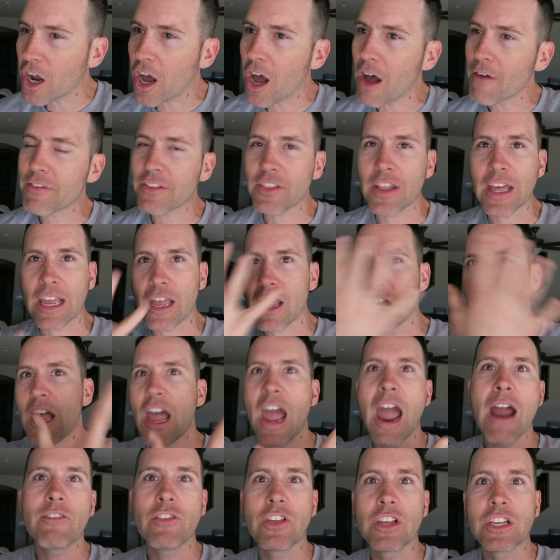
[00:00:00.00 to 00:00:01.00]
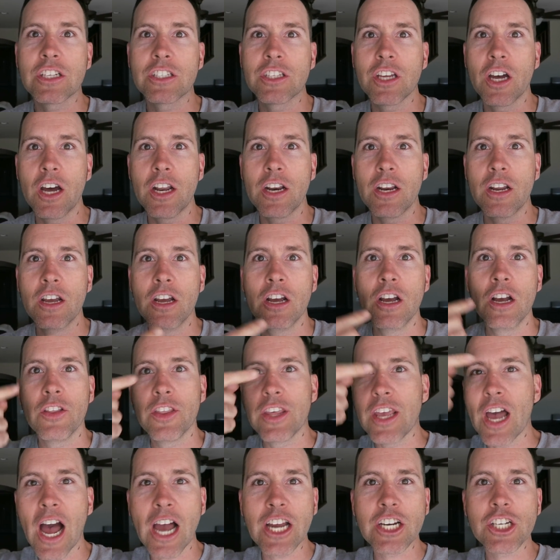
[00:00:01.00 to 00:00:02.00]
it off and like, everything's done.
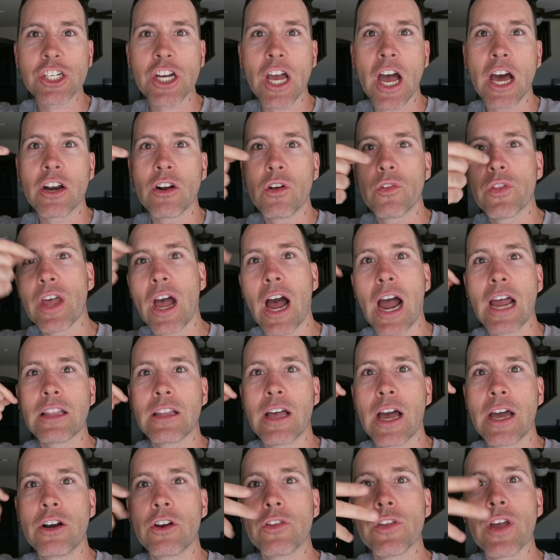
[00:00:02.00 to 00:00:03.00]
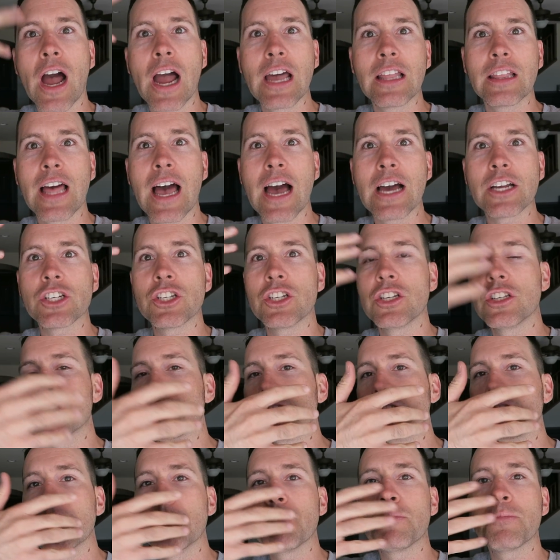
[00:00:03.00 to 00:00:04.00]
The eyeshadow, the eyeliner, the eyelashes,
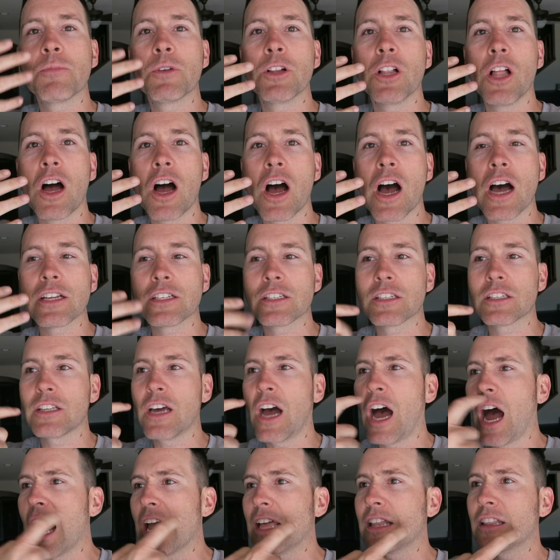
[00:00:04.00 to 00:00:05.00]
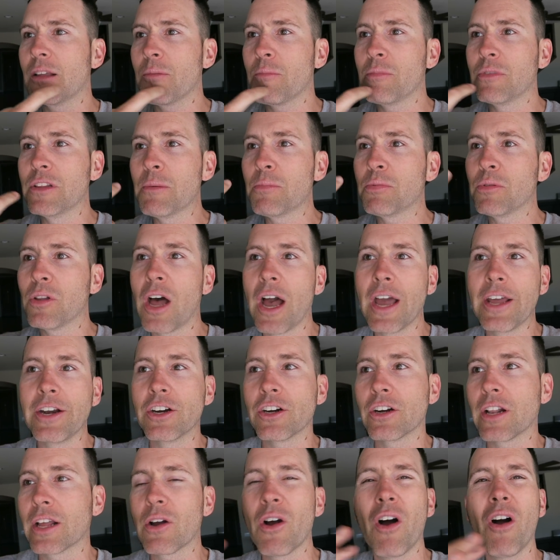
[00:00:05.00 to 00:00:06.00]
the lip gloss, the lip
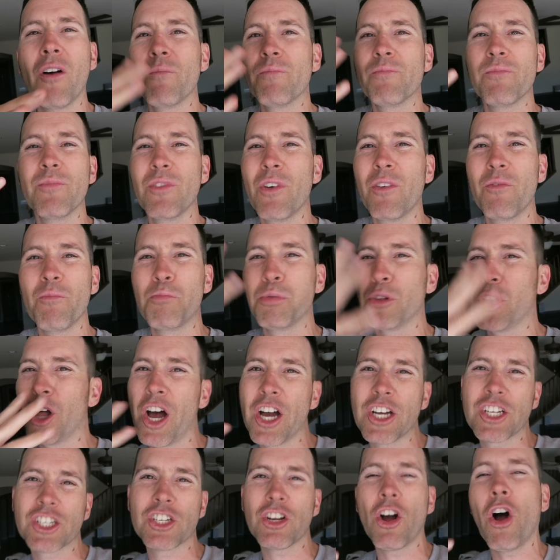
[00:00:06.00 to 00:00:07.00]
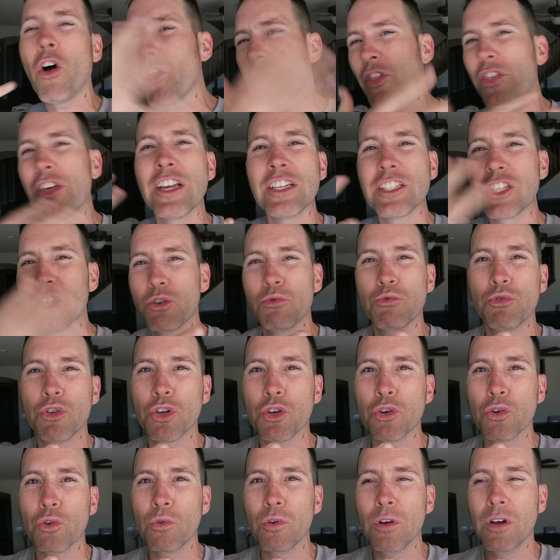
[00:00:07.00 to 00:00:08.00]
liner, like blush, all the things that you
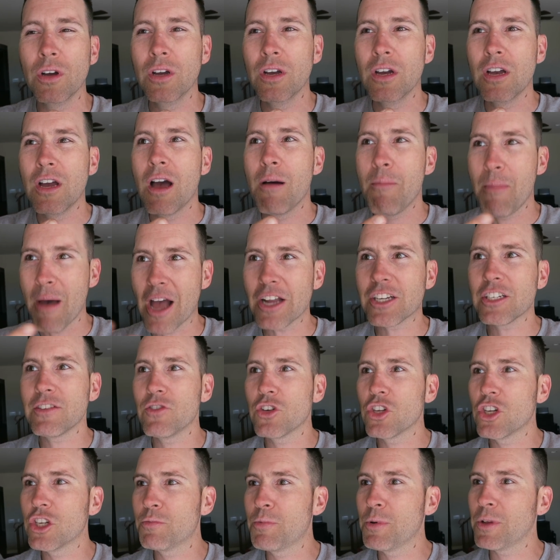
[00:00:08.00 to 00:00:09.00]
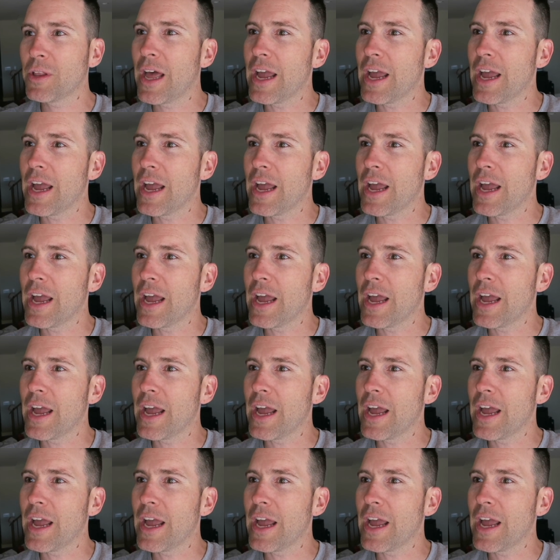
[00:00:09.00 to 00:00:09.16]
do. Imagine if you could just be